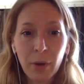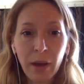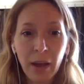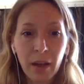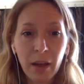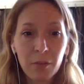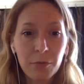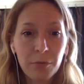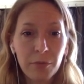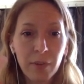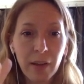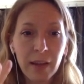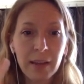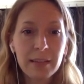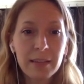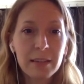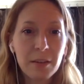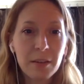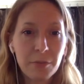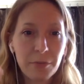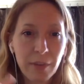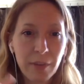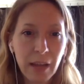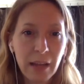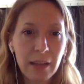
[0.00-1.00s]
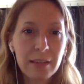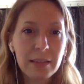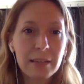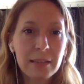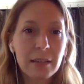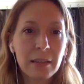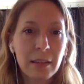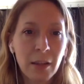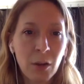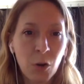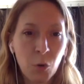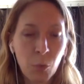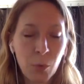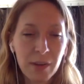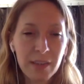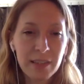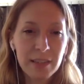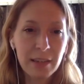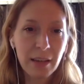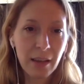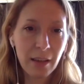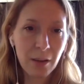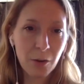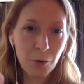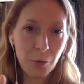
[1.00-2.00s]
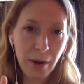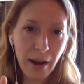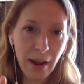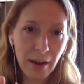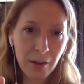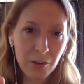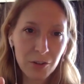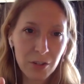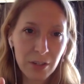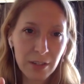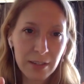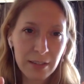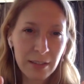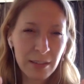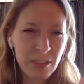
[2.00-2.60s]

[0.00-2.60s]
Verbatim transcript: had face to face linguistic interactions.